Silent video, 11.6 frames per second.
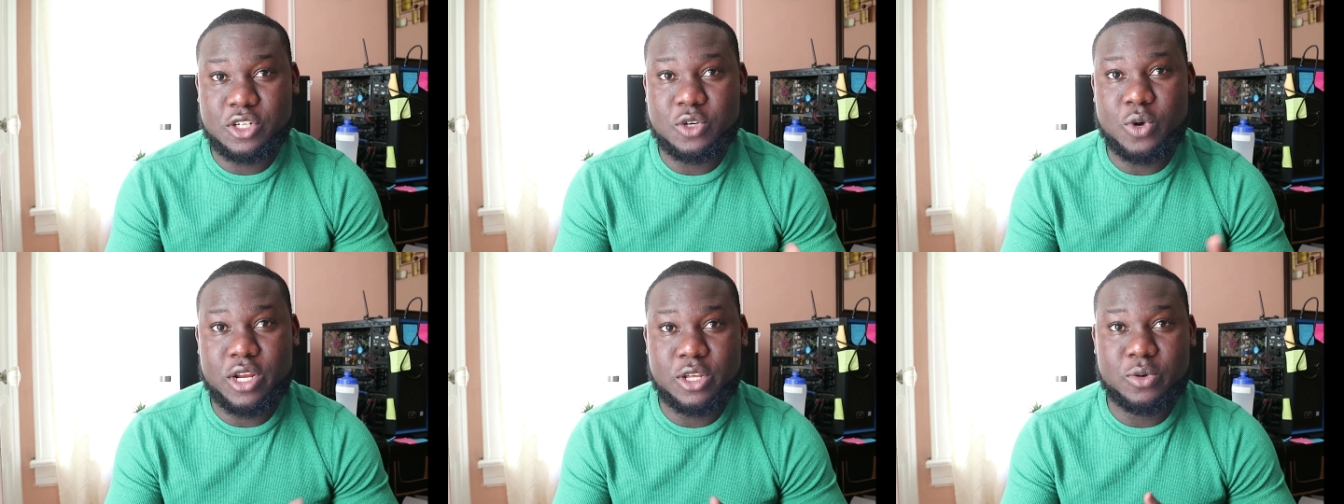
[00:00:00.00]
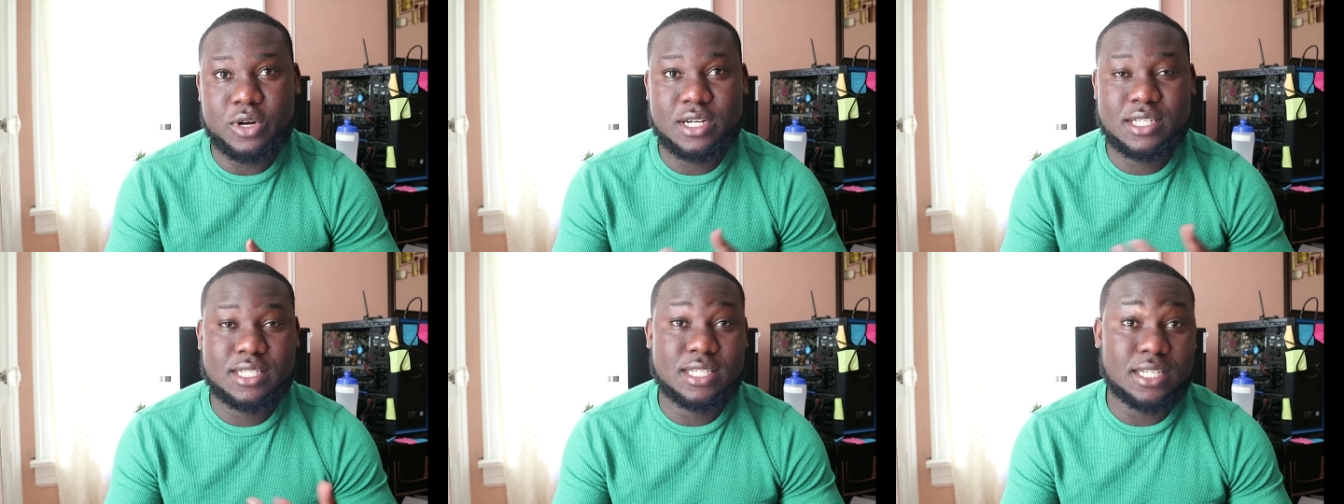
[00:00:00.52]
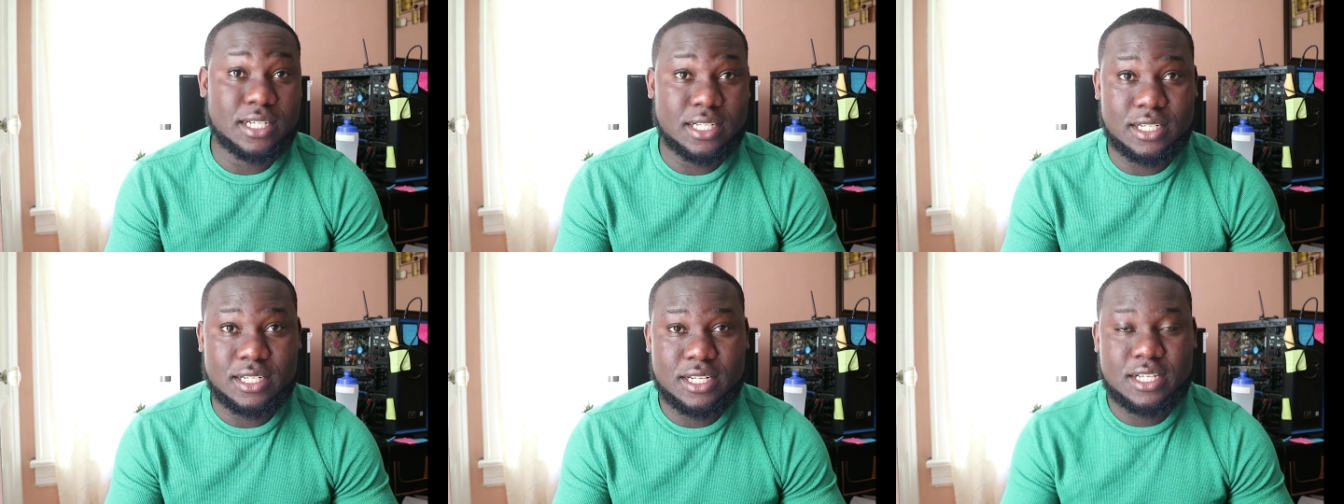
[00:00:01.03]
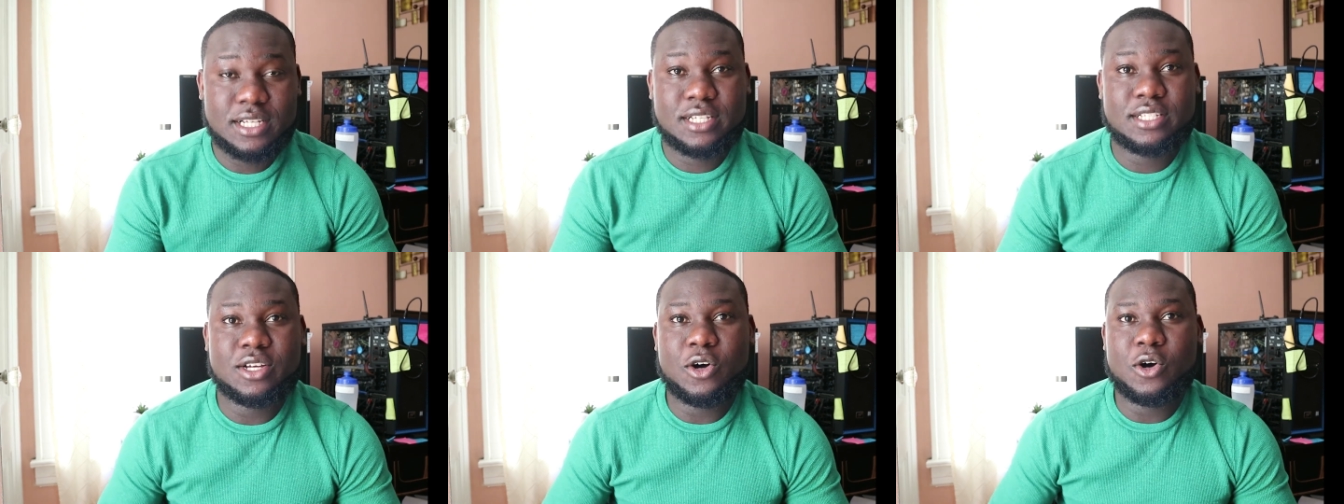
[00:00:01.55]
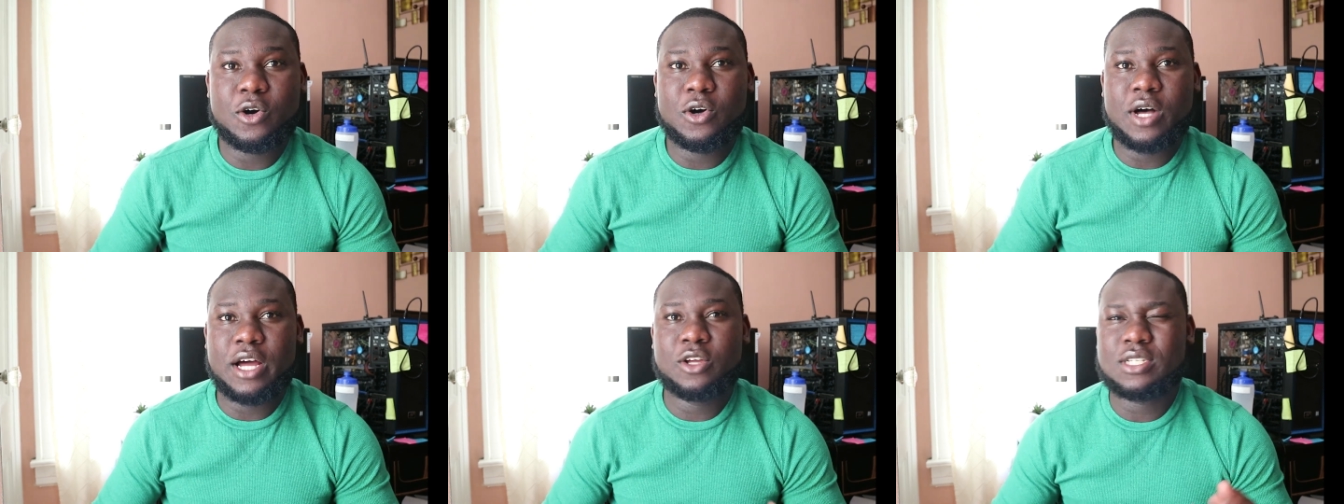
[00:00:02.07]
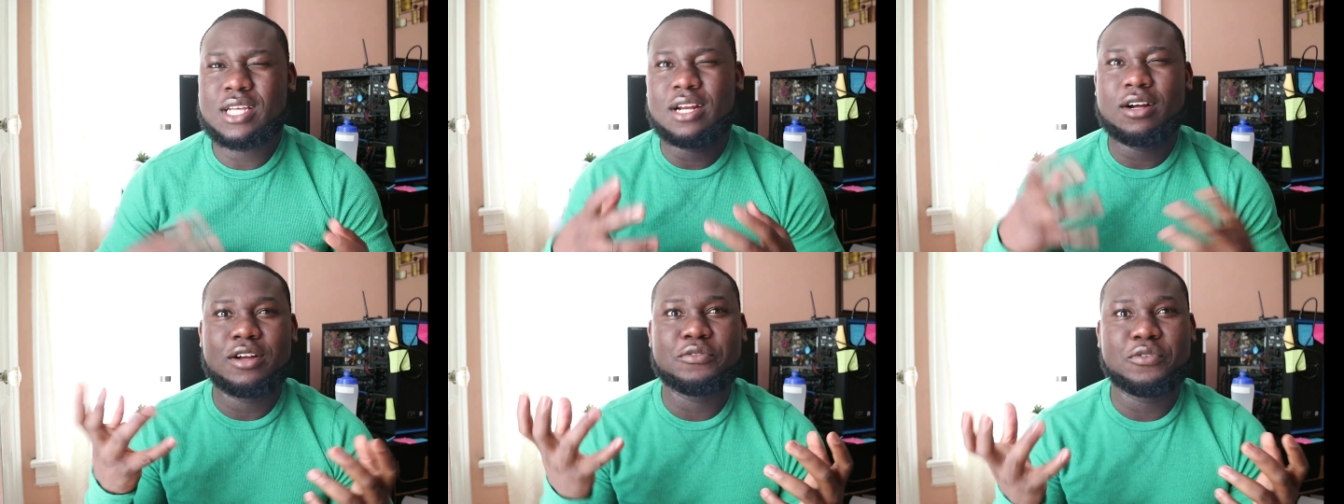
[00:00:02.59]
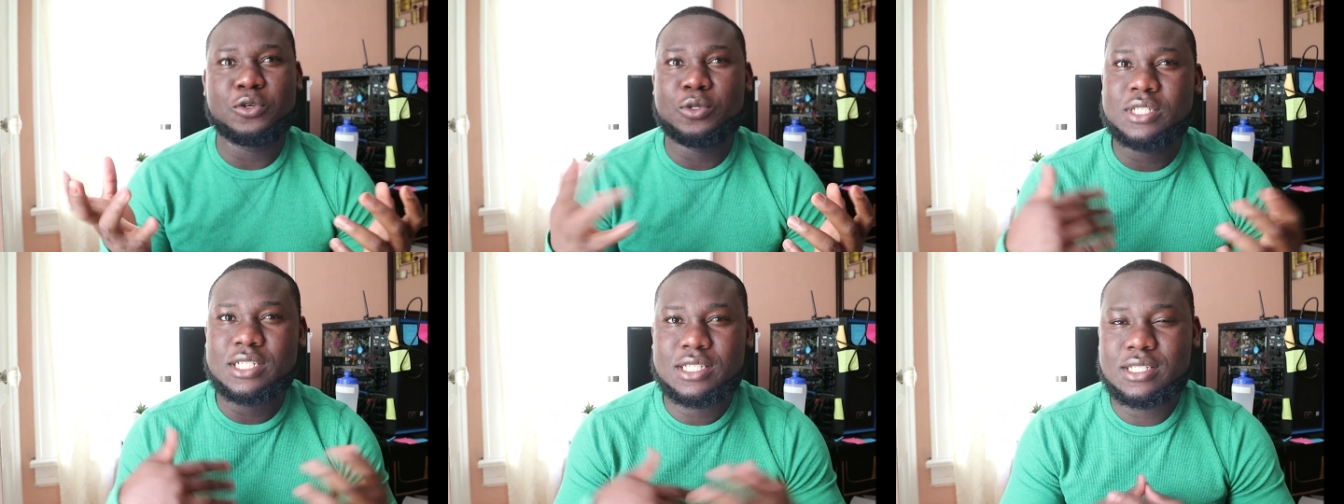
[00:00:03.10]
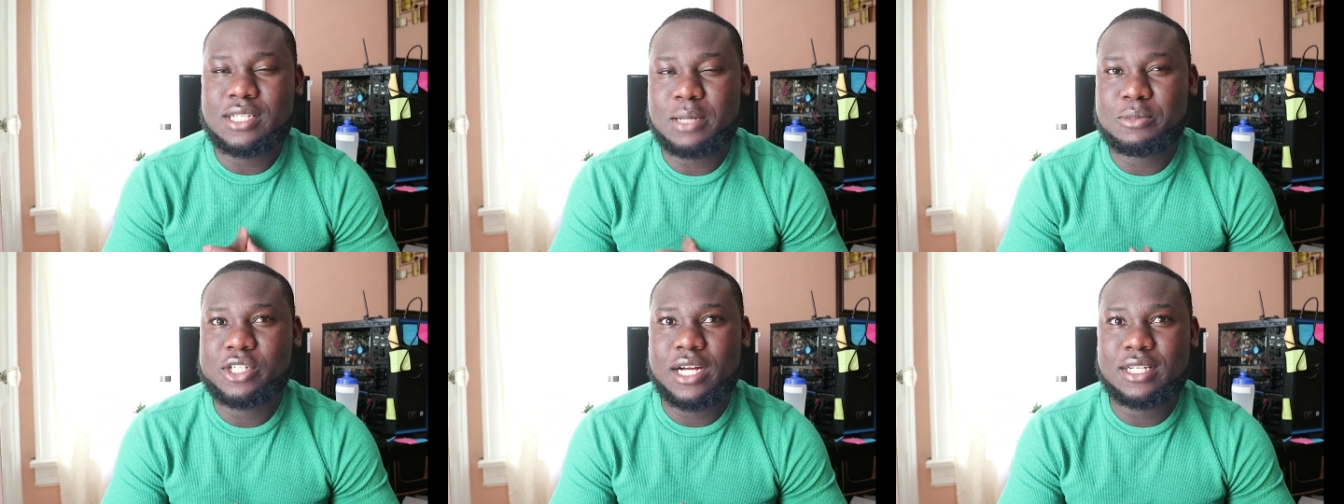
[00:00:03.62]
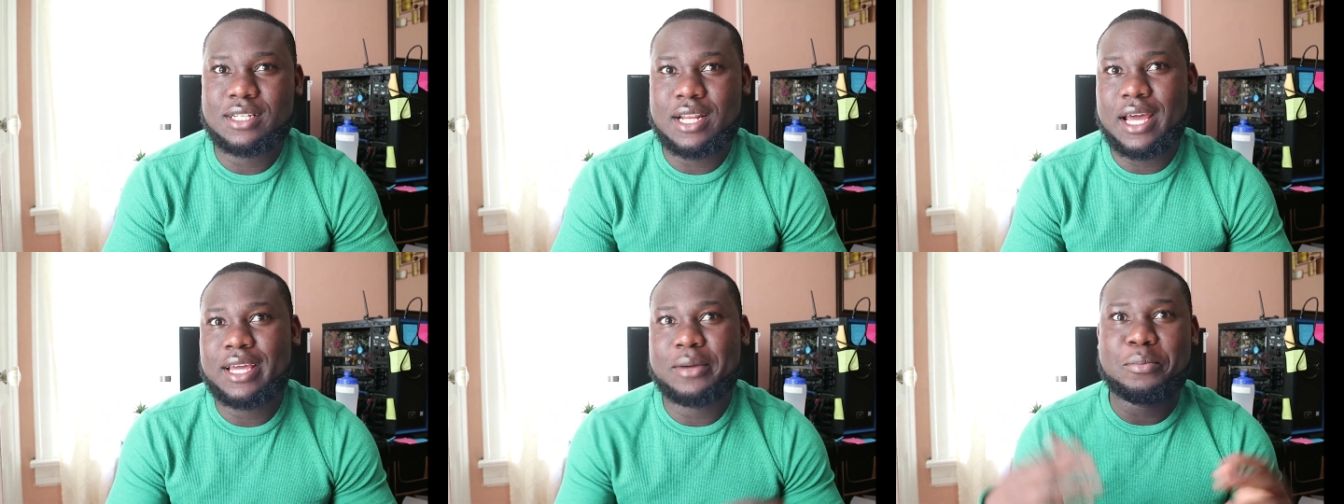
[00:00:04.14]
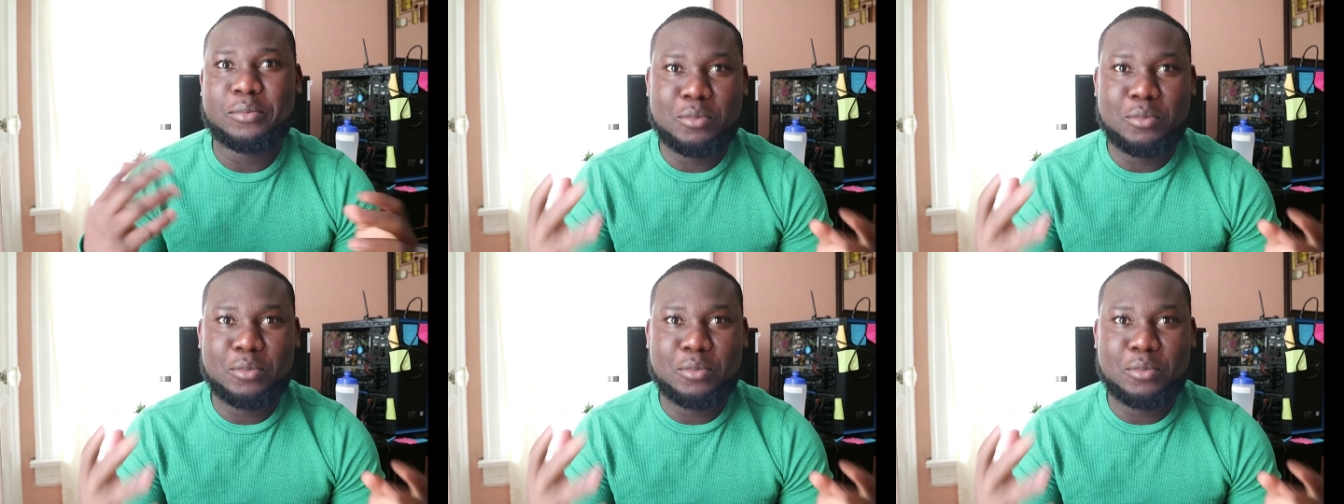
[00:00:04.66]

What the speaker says: to do when you were single. So I know it's kind of confusing, so I'm trying to like